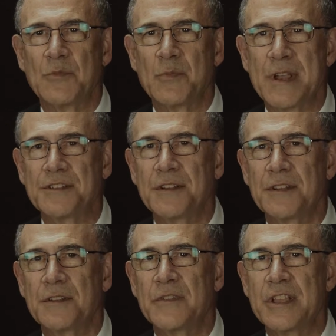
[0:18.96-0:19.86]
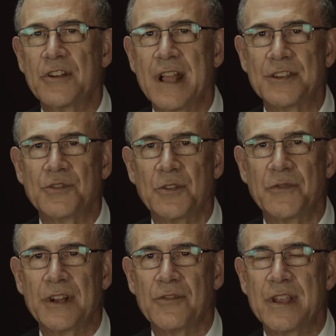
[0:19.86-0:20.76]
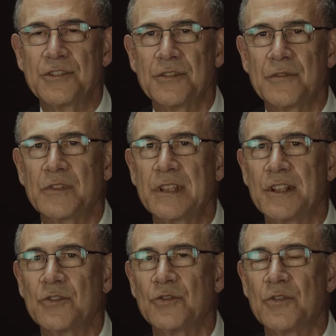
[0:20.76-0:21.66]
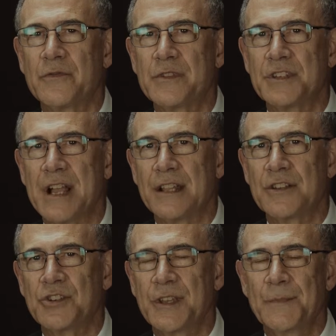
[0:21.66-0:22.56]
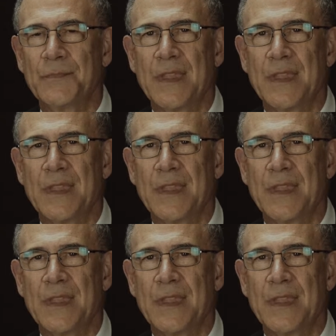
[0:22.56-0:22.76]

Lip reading: I'm the President of the International Federation of Clinical Neurophysiology.